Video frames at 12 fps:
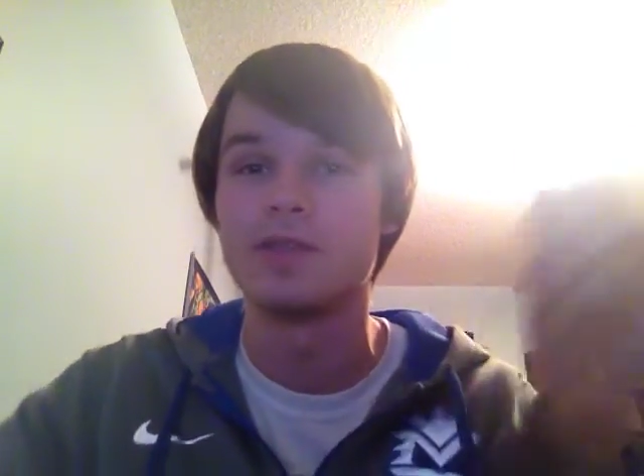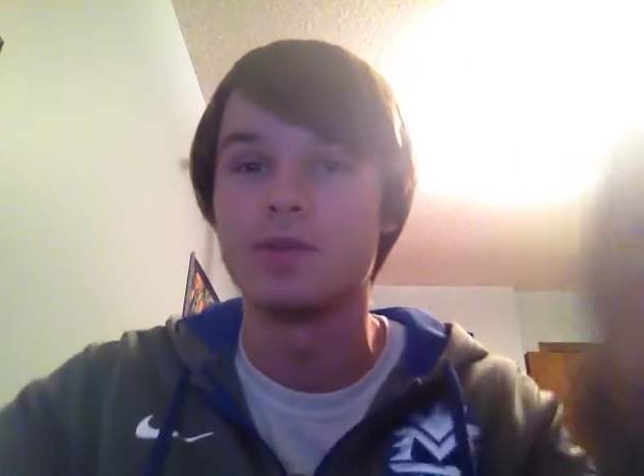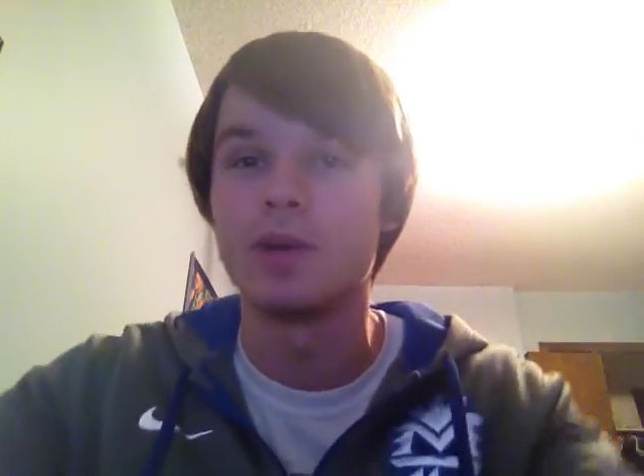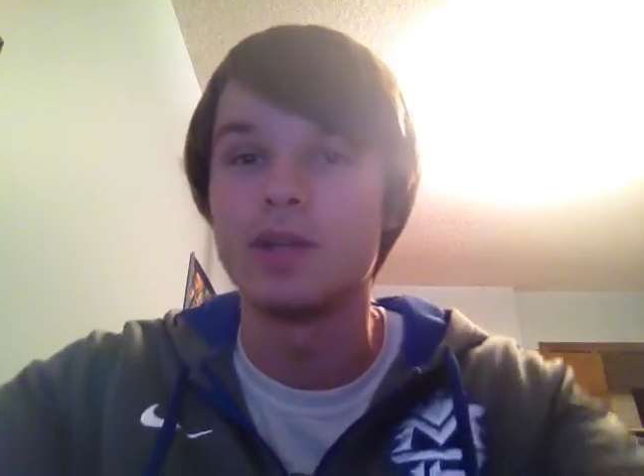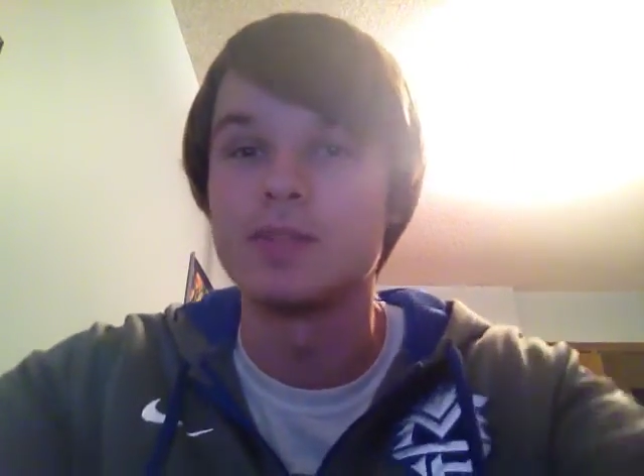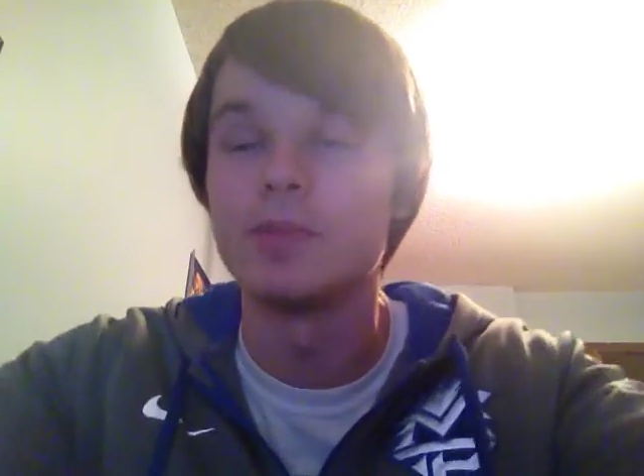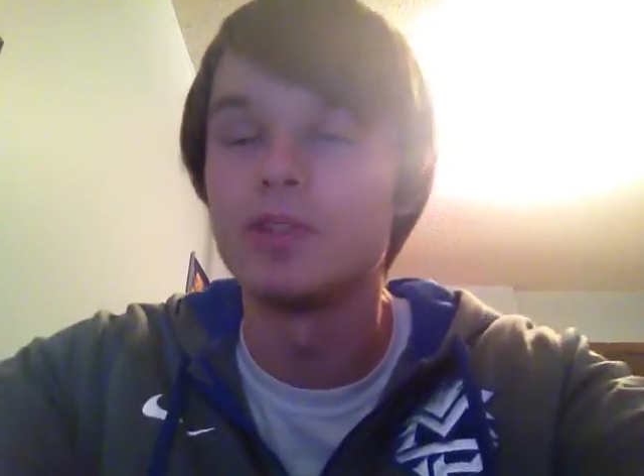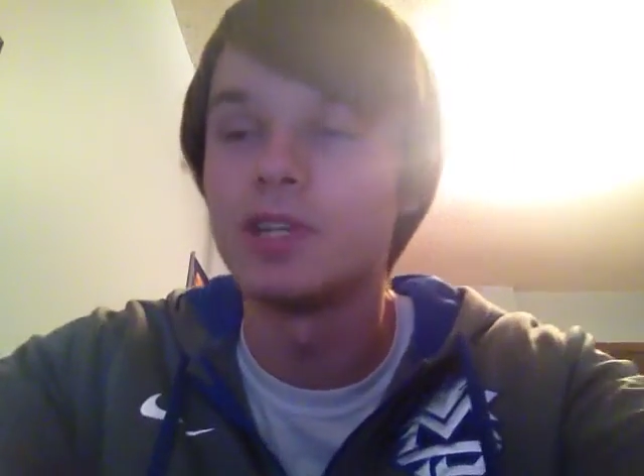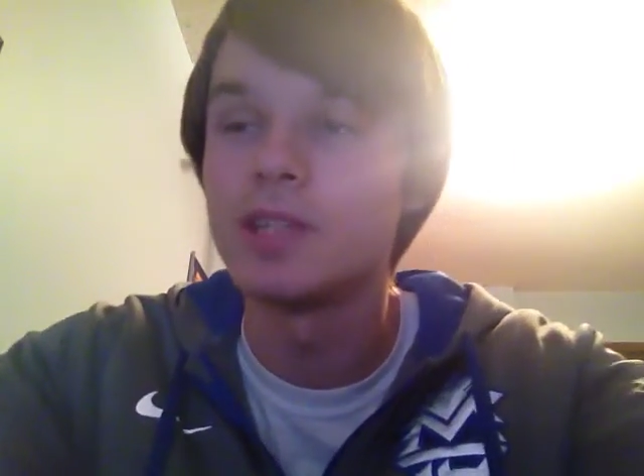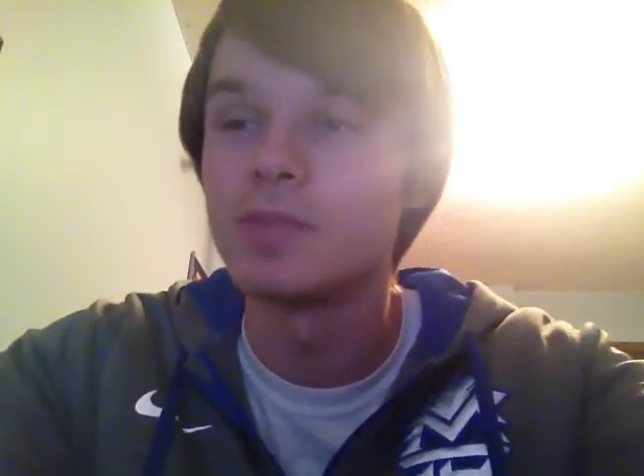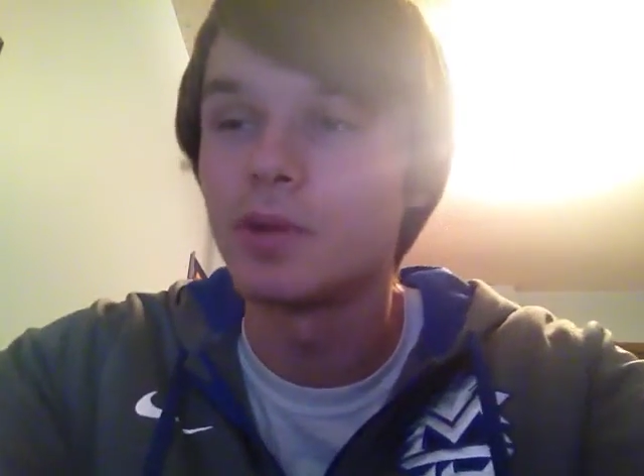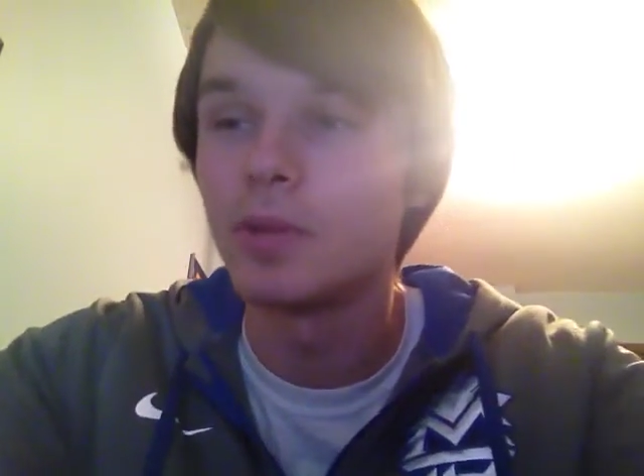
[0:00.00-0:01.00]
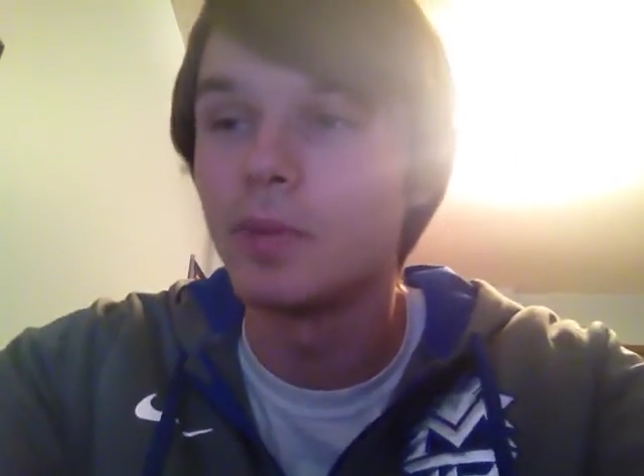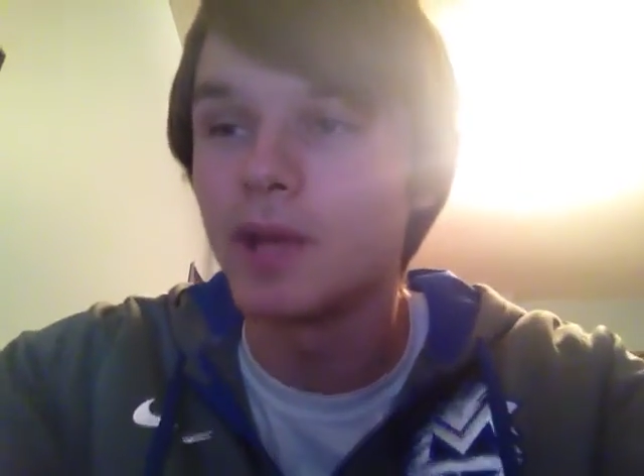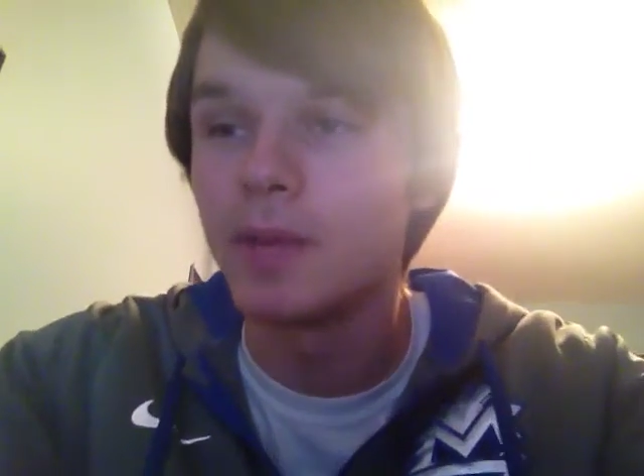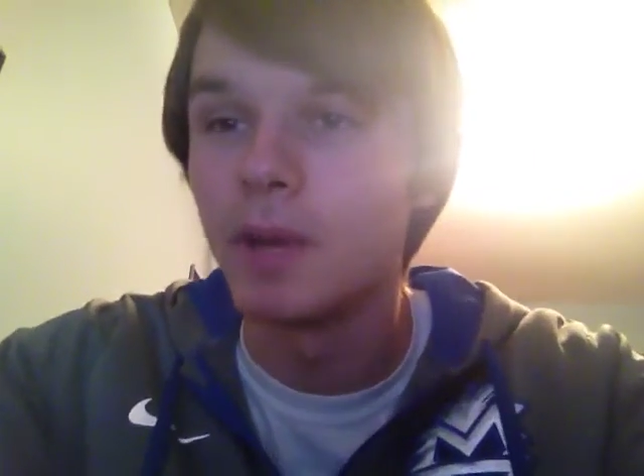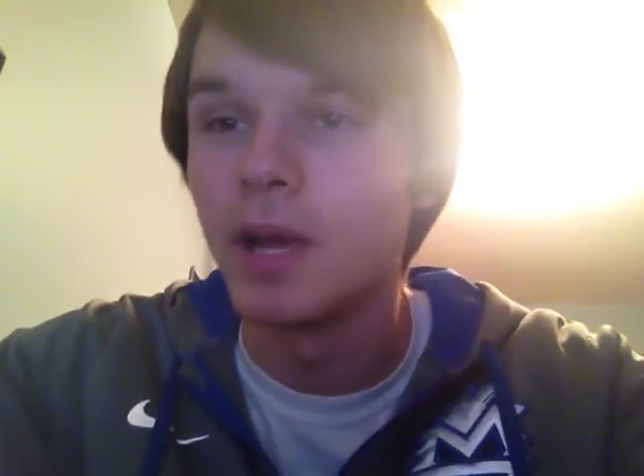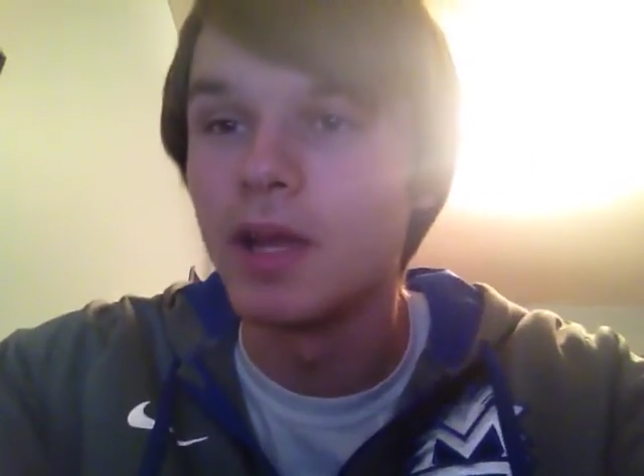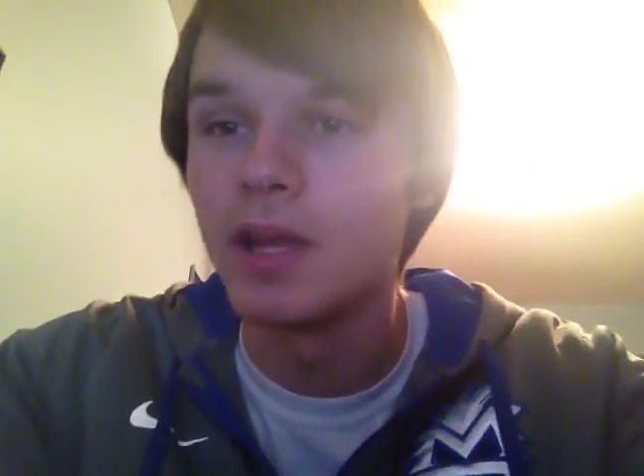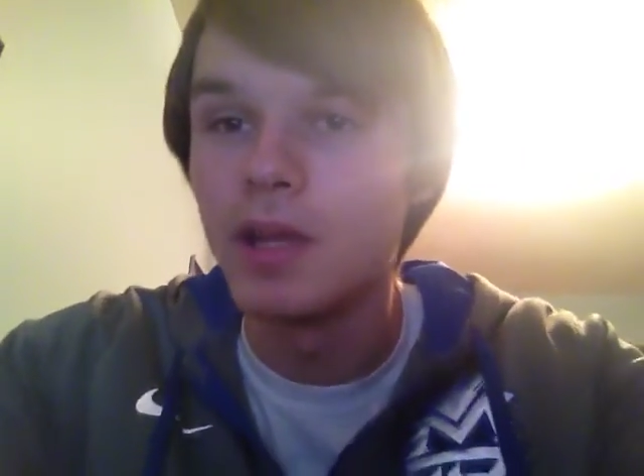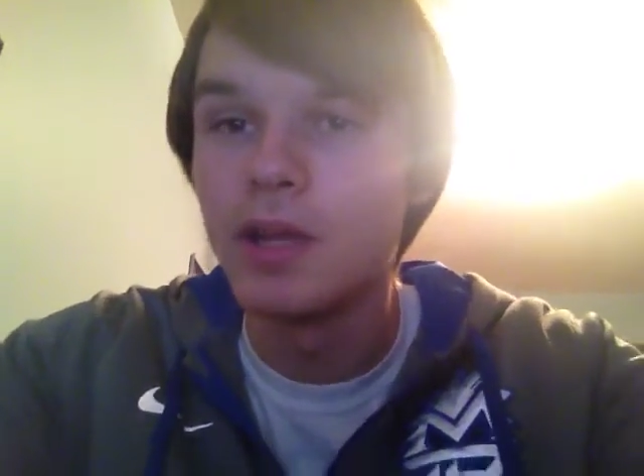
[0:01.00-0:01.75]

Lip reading: he was. Boutte's pretty big, but